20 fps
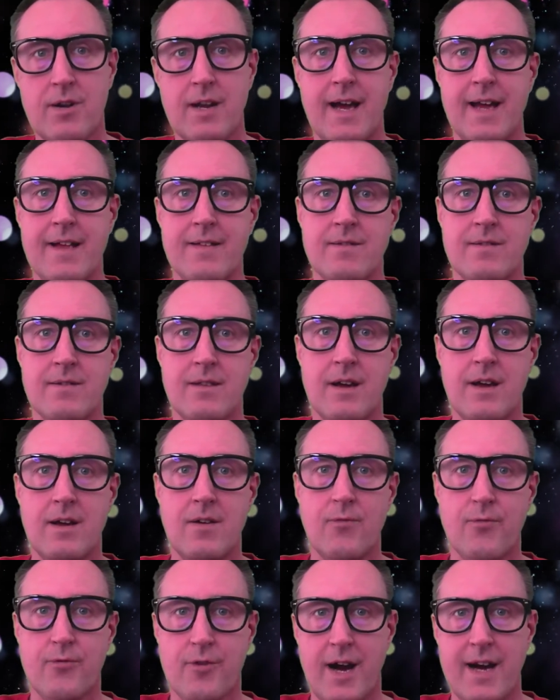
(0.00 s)
and
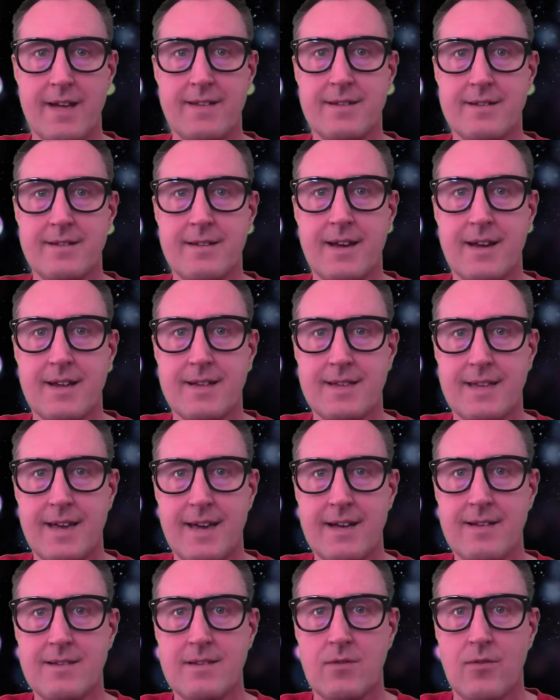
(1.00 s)
frightening
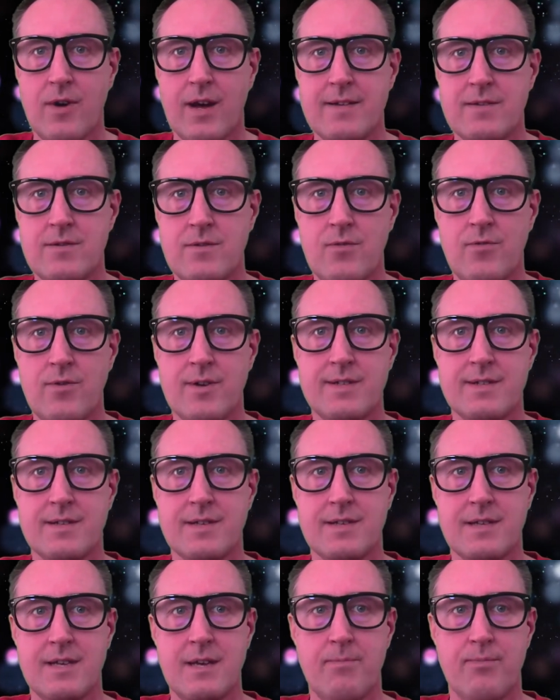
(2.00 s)
things you can do in the
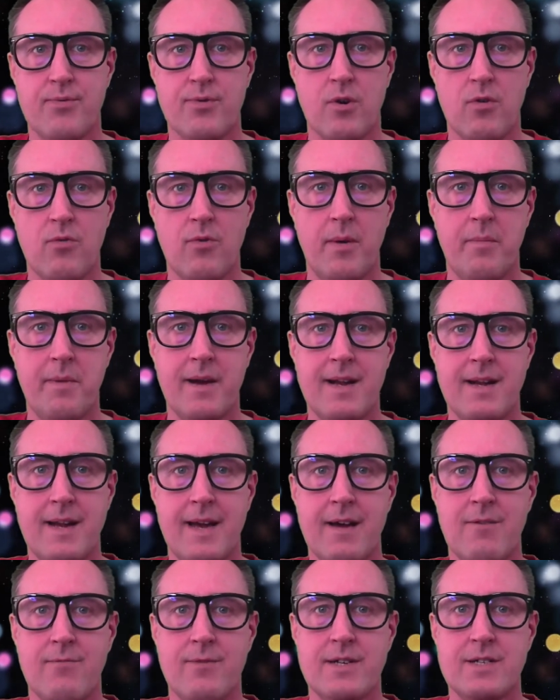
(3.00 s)
C programming
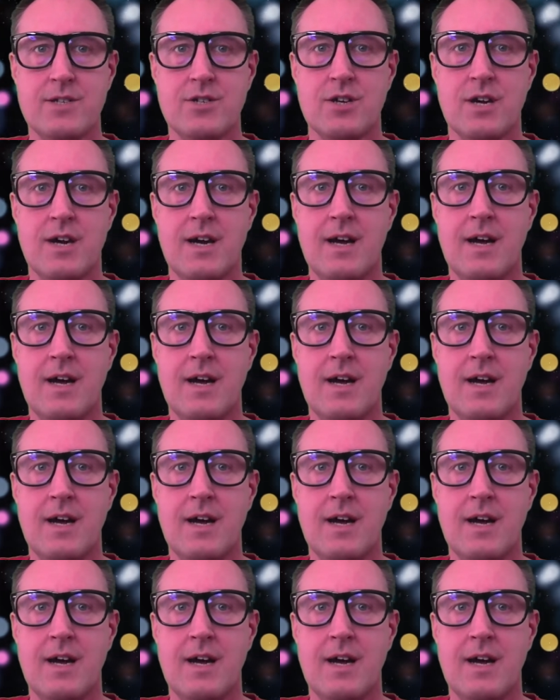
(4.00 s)
language,